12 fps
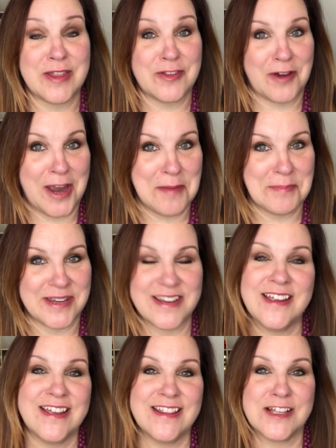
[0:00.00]
and they're
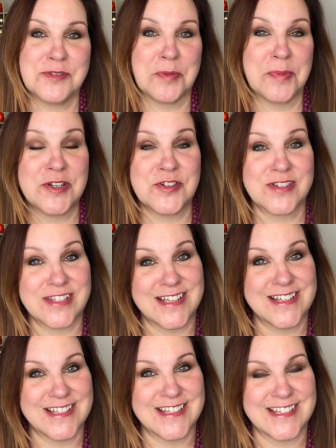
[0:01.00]
happy. That's what Pinterest
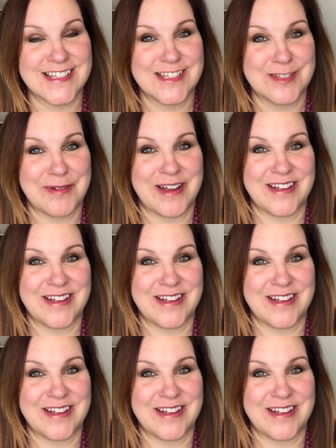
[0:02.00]
likes to see as